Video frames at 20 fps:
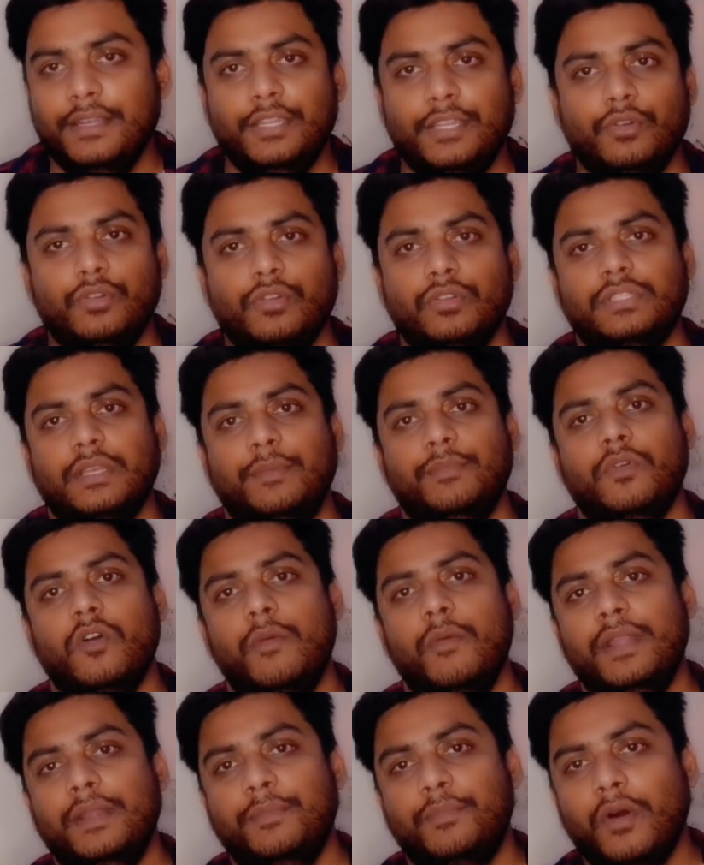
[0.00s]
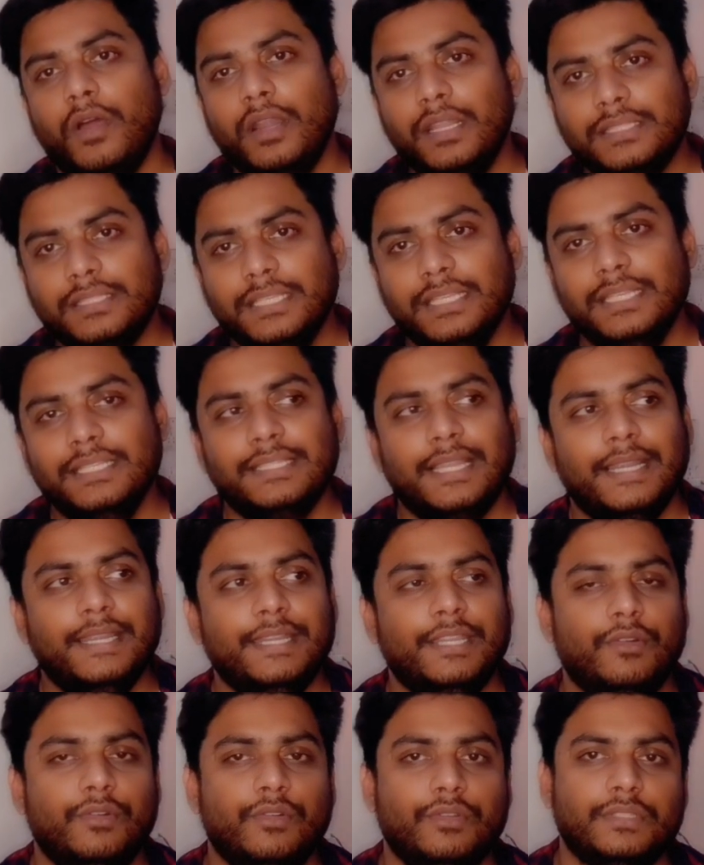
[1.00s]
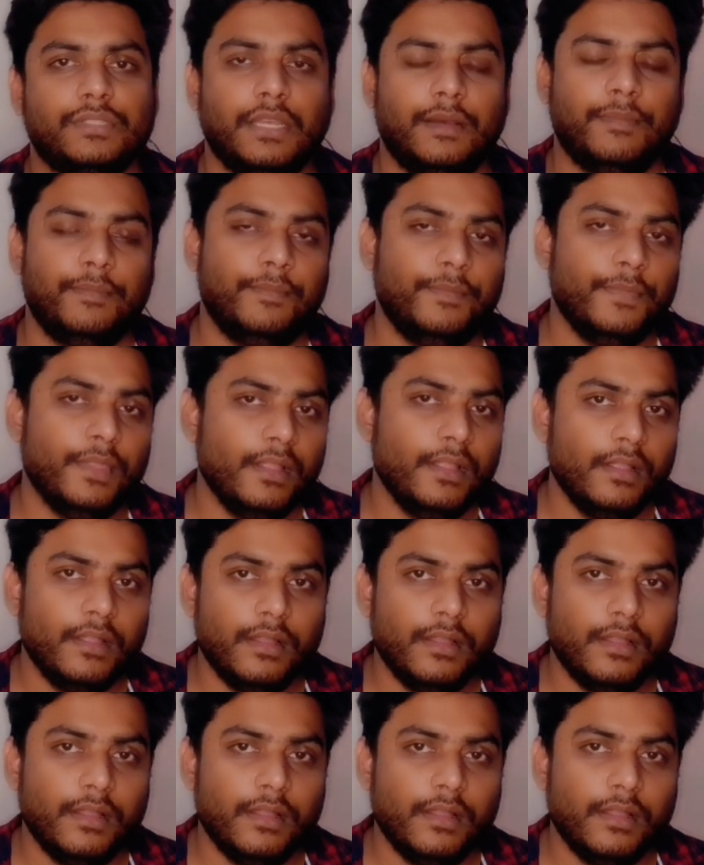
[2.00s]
due to some government policies and due to some,